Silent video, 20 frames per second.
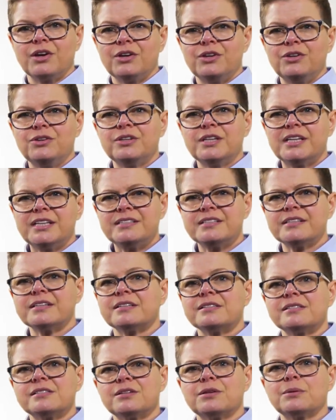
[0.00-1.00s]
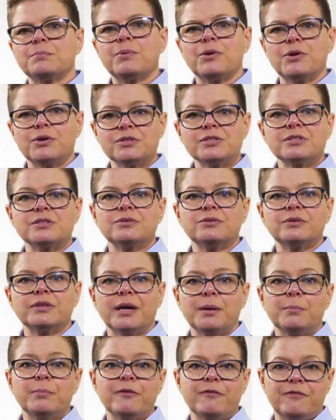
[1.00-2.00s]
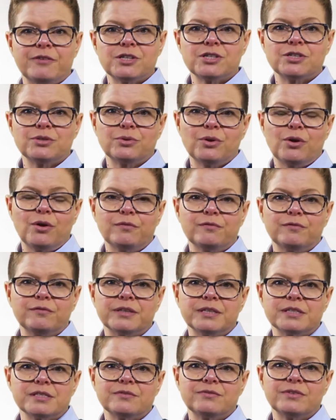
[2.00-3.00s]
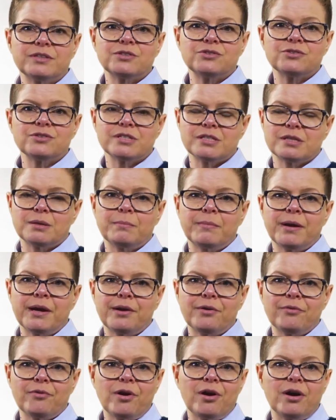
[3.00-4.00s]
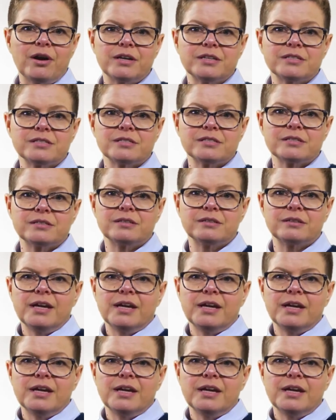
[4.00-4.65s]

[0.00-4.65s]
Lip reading: you need to consider personal and professional conflicts of interest that may arise.